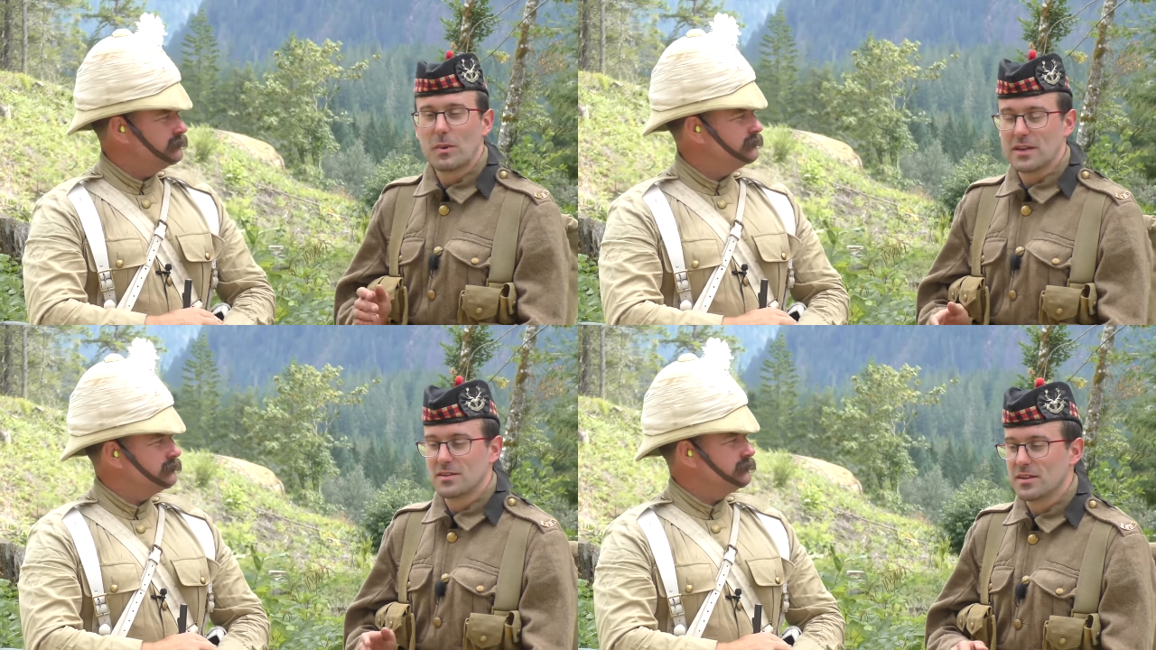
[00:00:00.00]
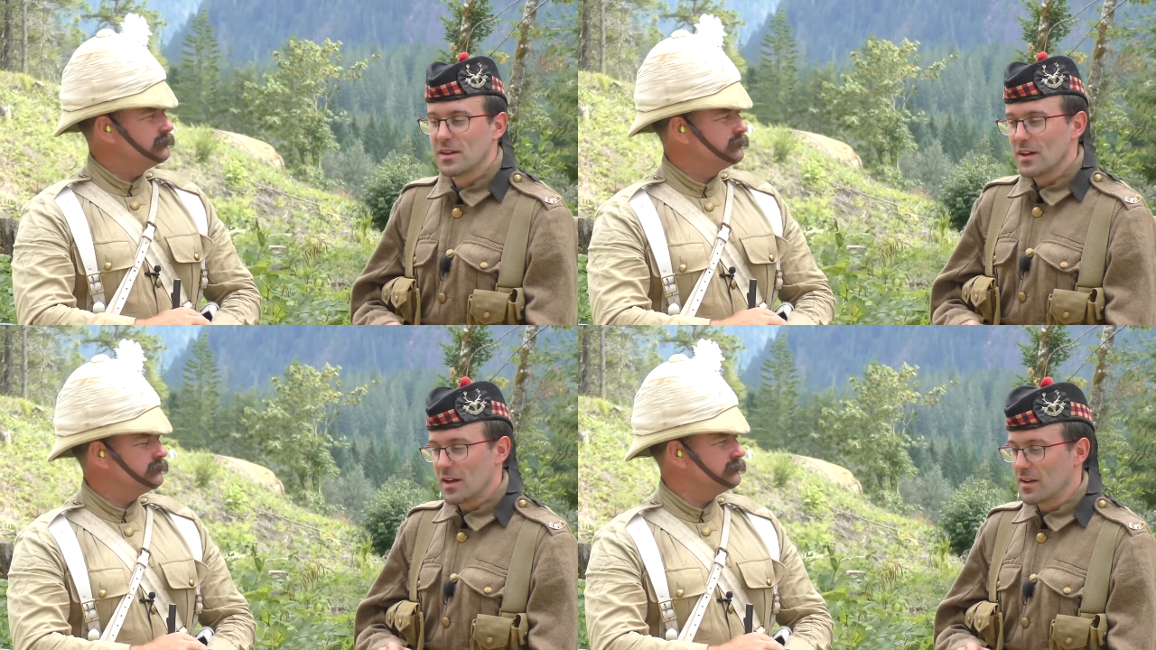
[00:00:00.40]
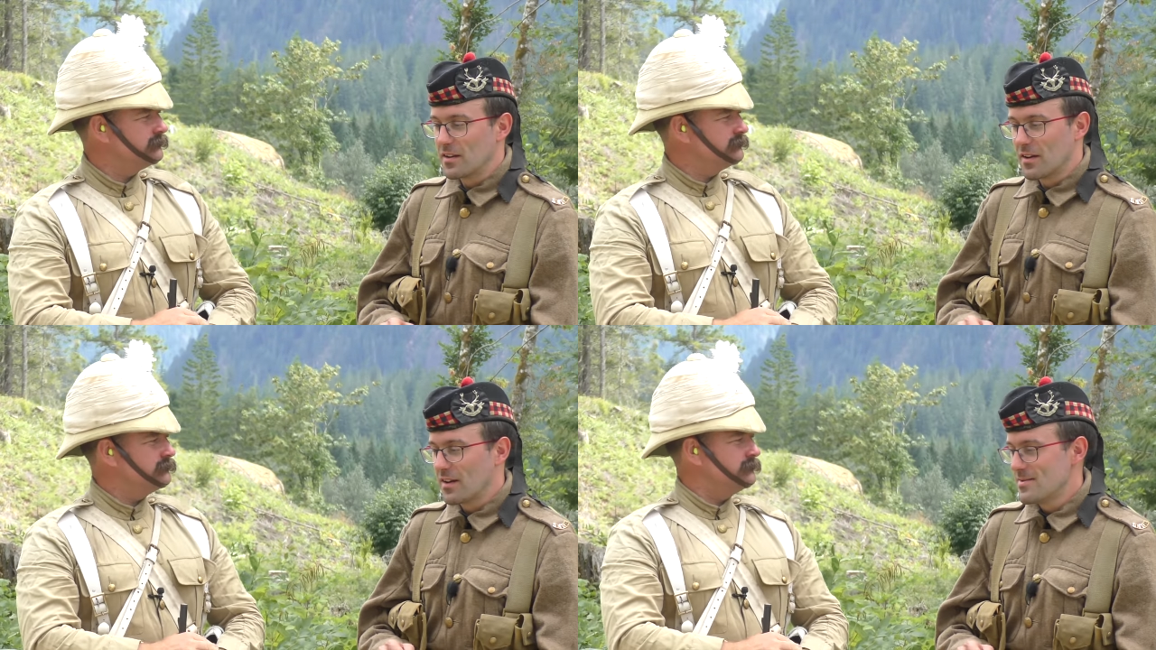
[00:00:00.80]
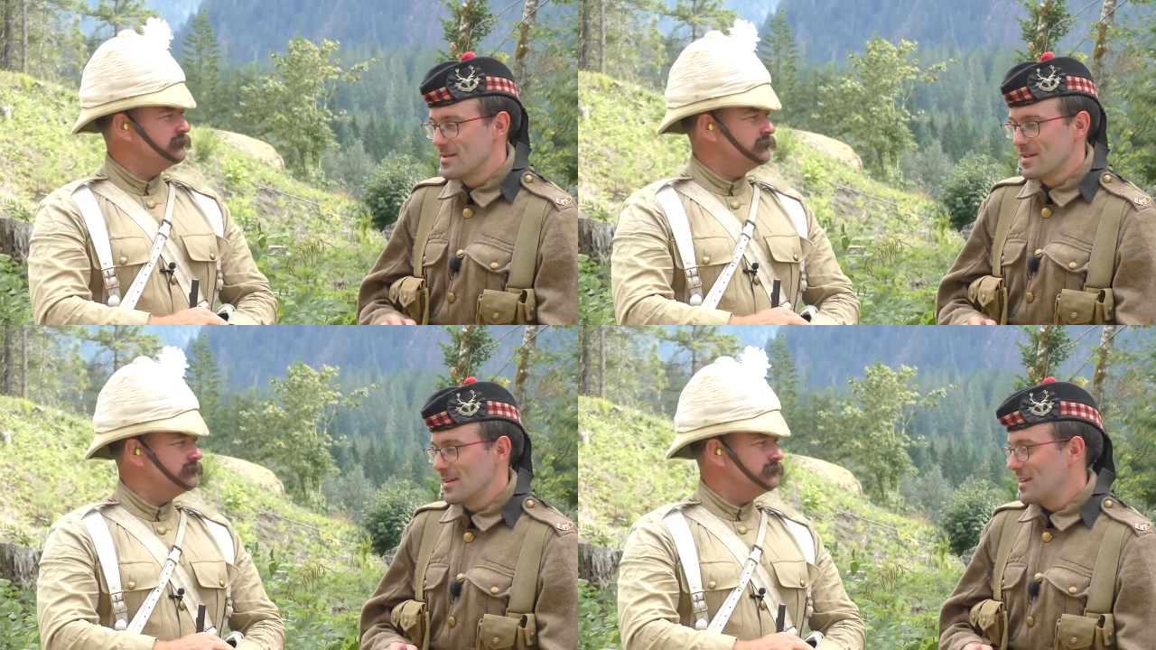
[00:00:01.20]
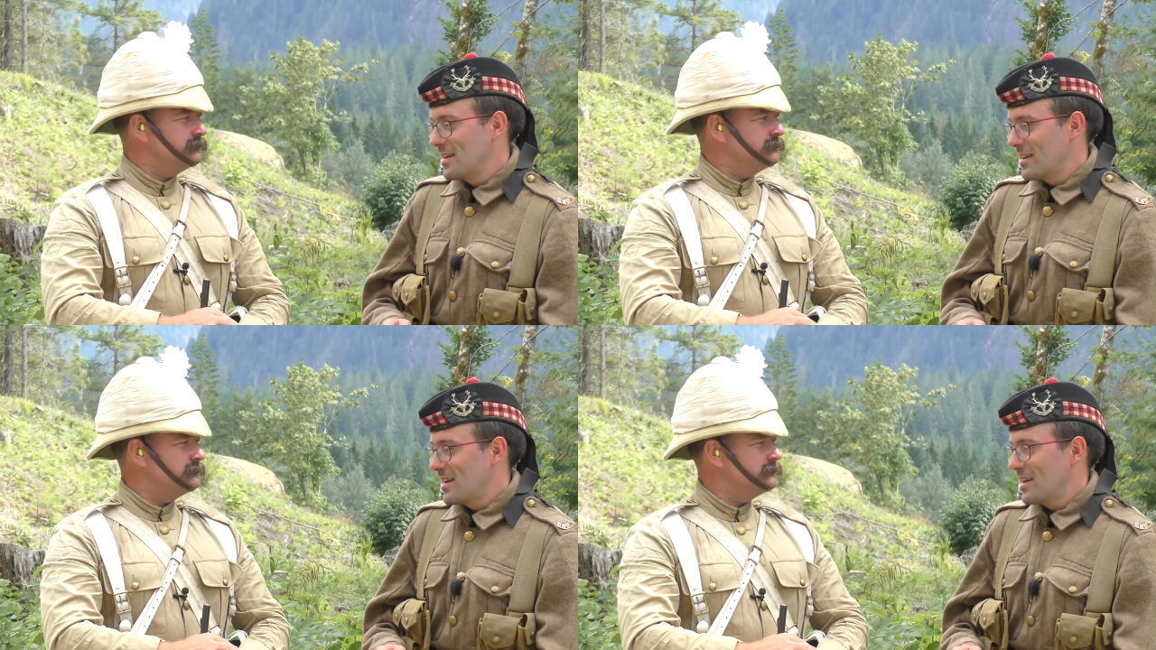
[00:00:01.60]
Speaker 1: the matter, and uh,
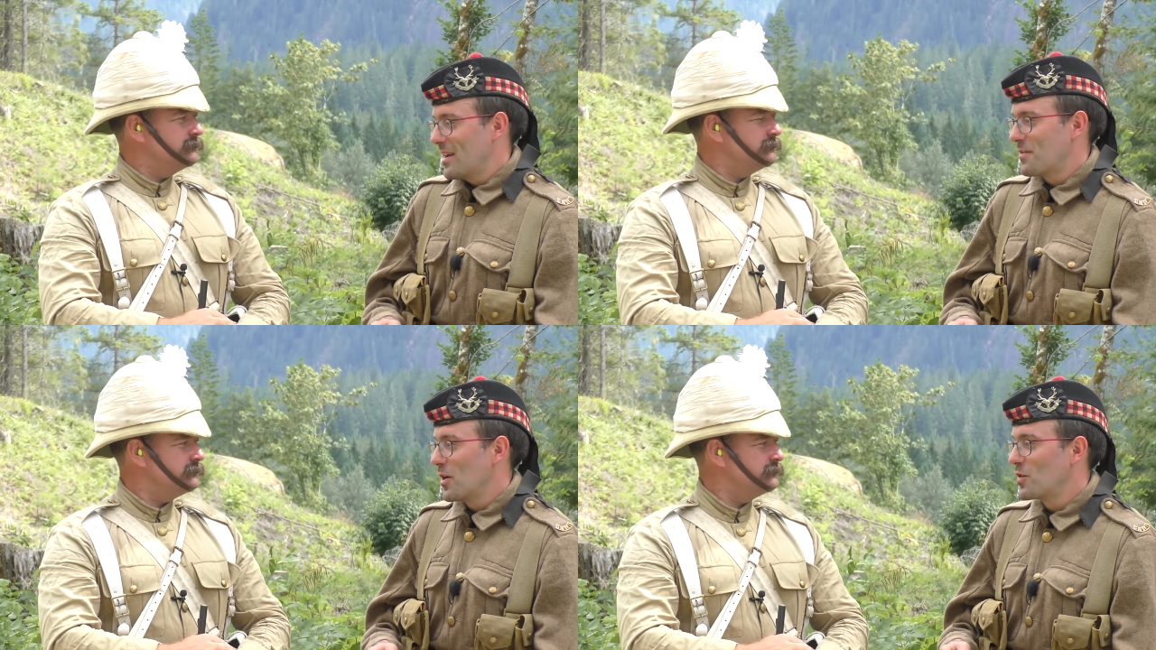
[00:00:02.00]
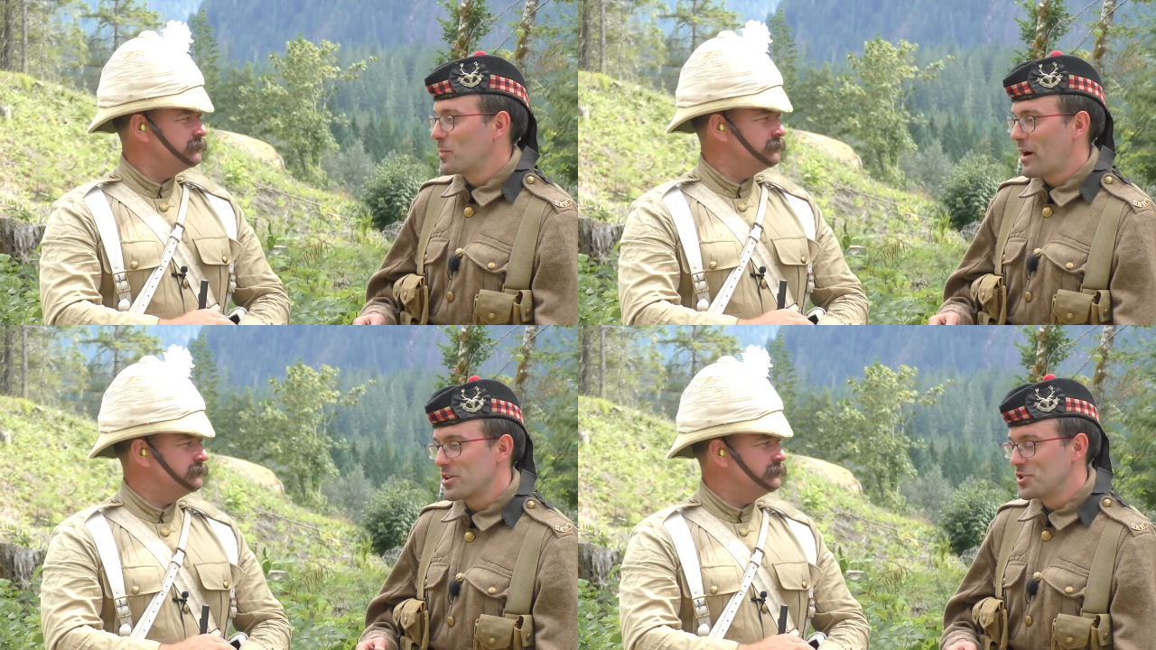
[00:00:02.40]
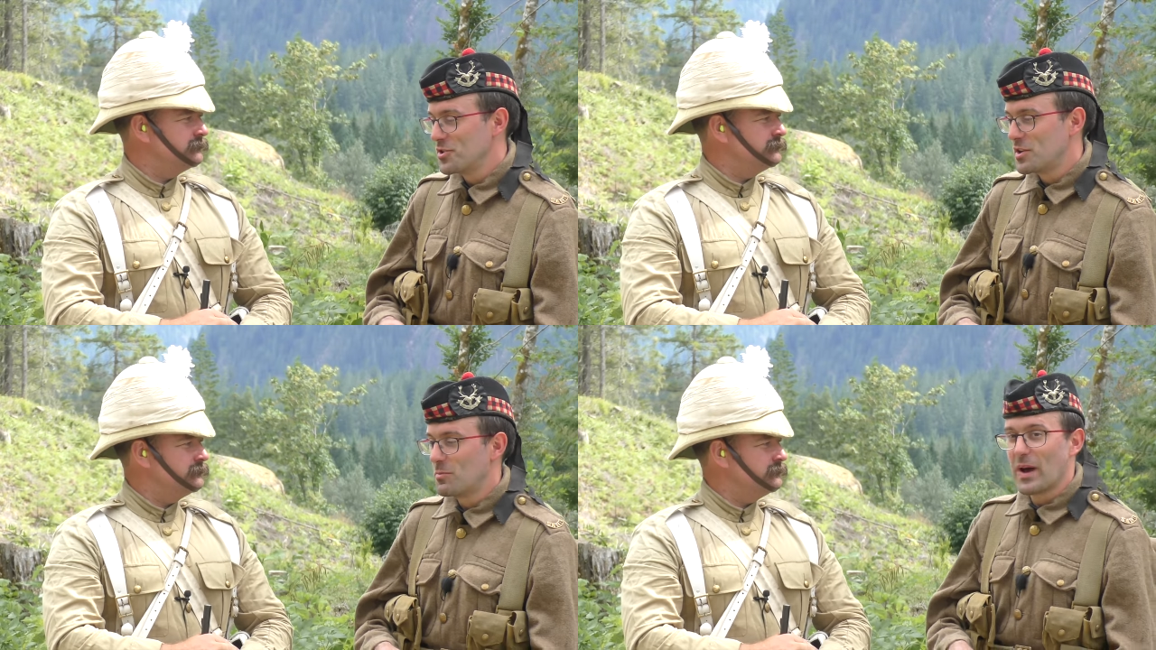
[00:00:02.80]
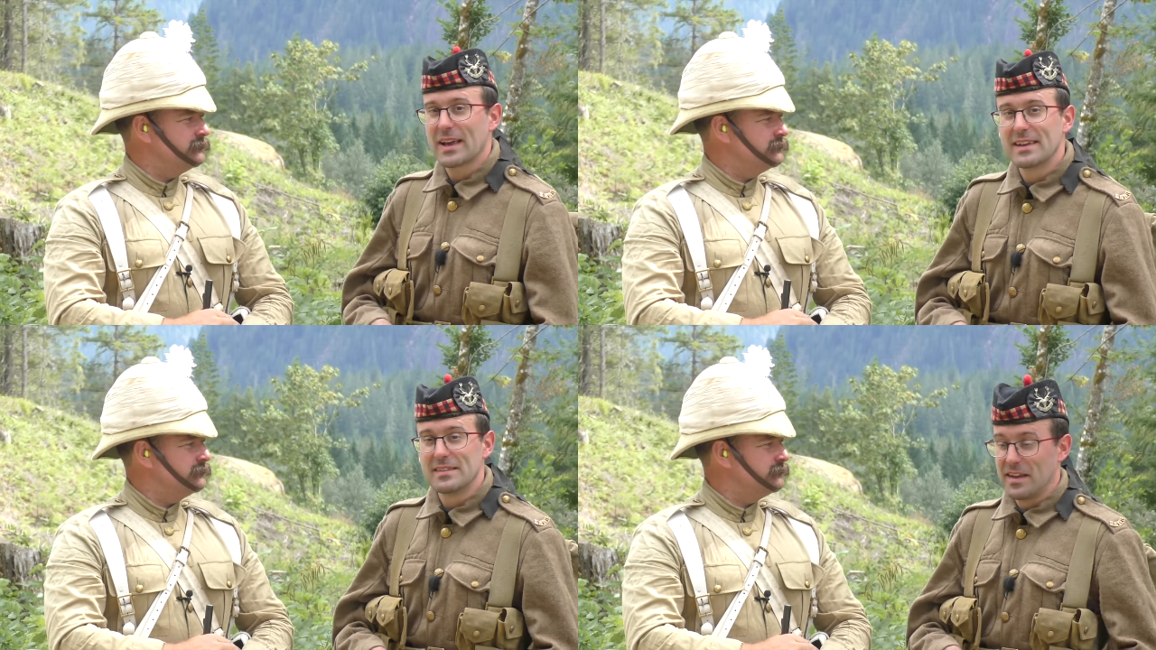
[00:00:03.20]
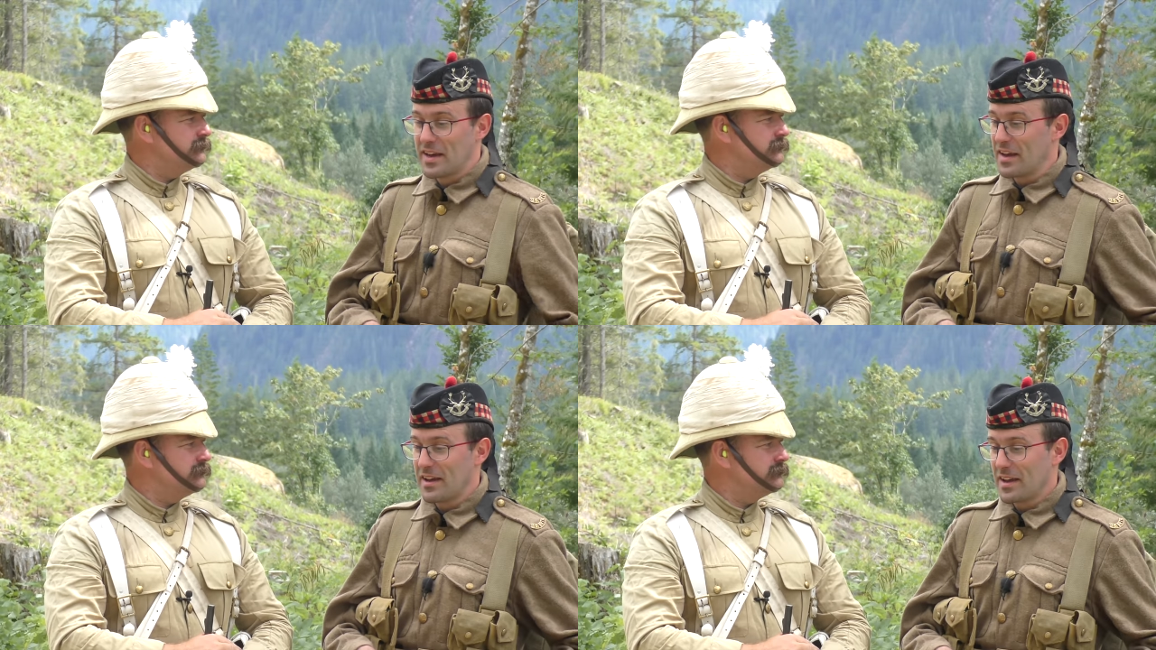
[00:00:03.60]
if I was parachuted back in
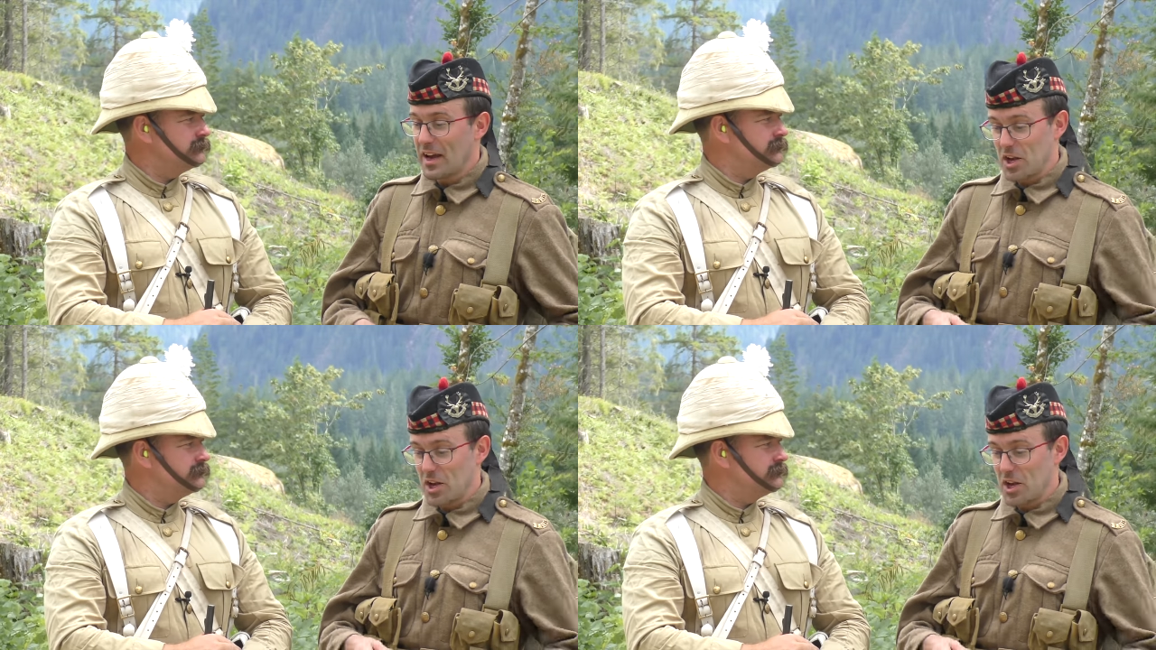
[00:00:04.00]
there